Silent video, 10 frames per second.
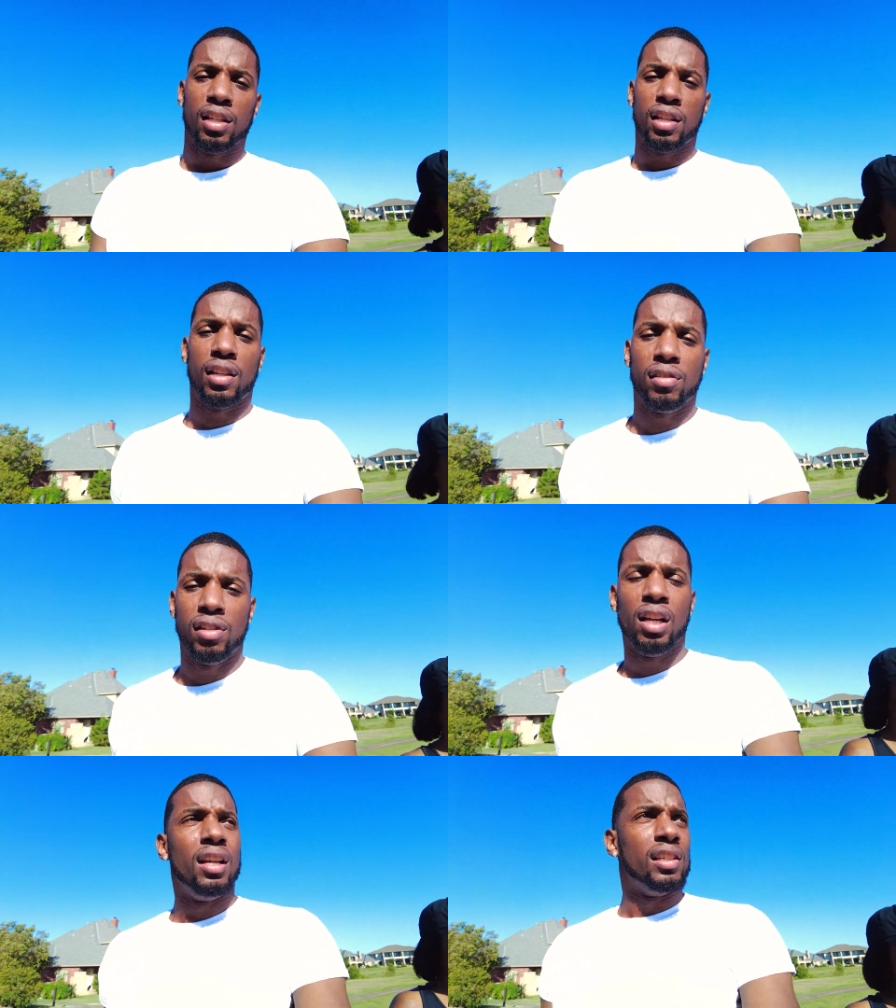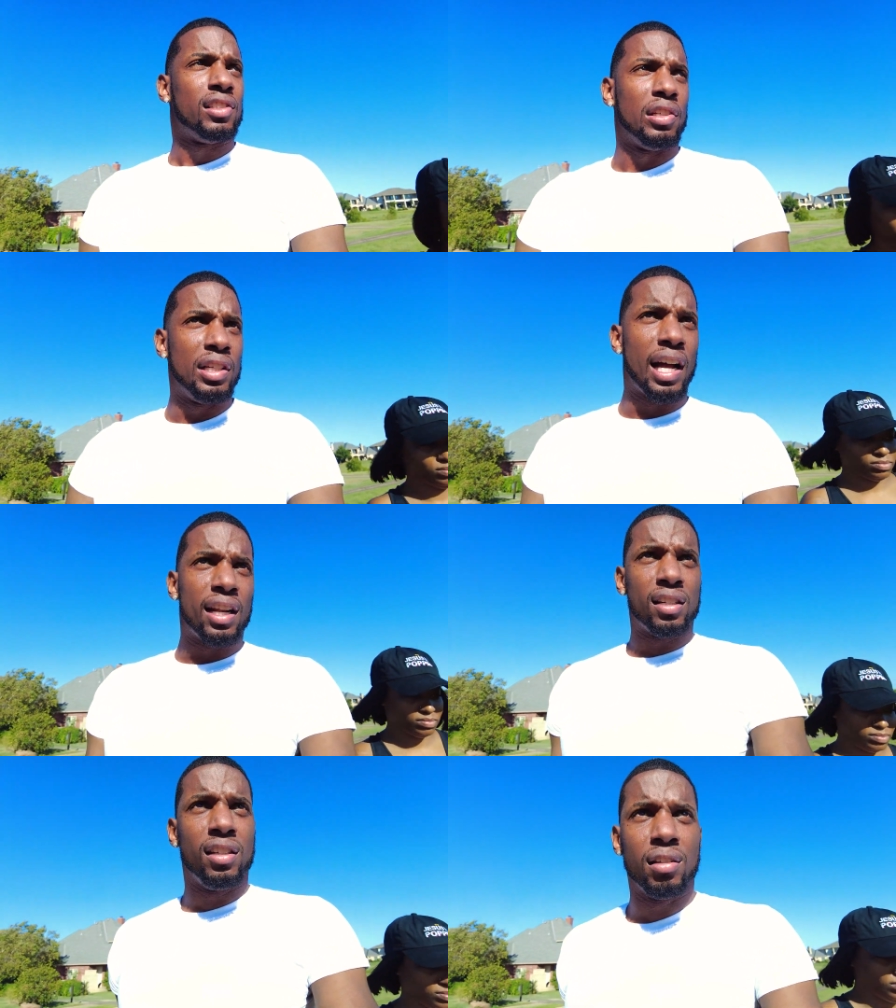You know? So you
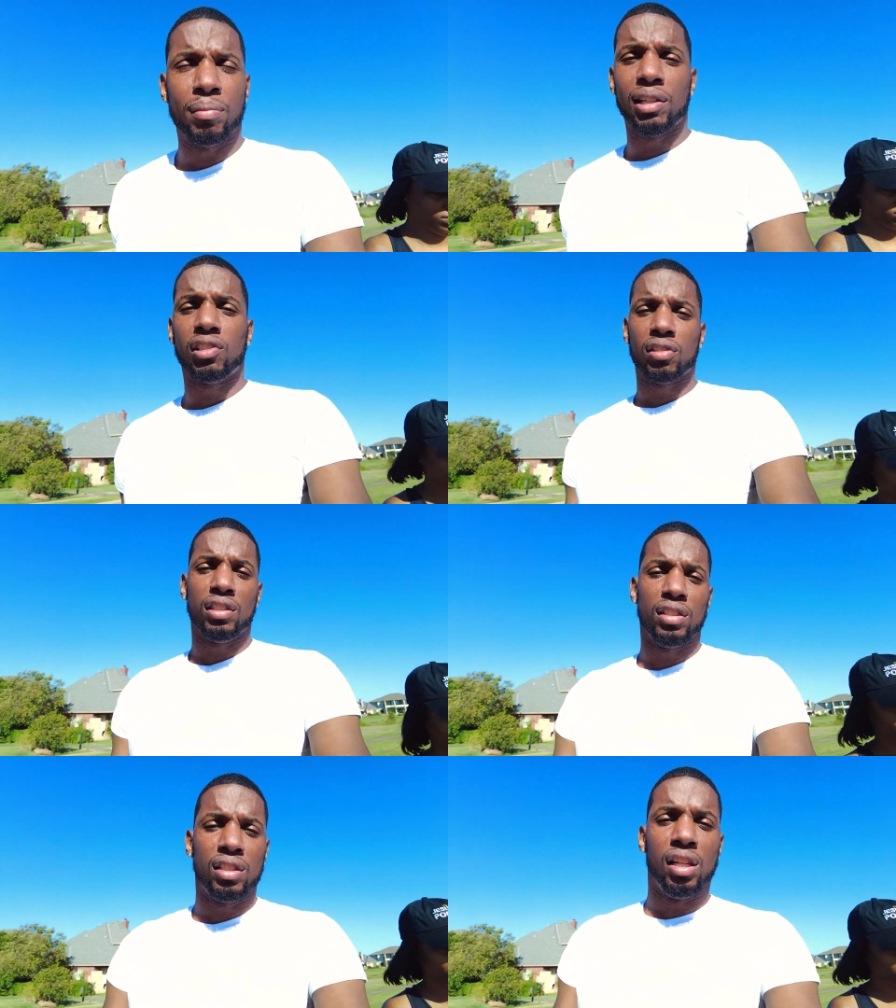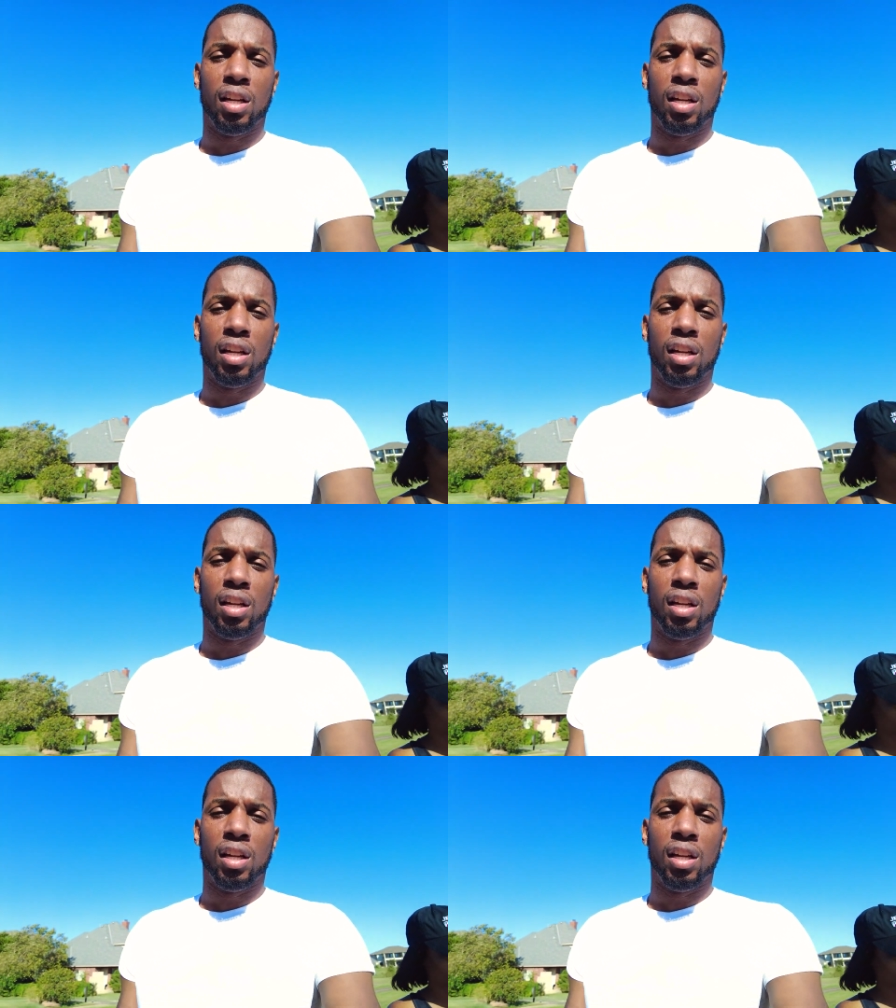gotta make sure you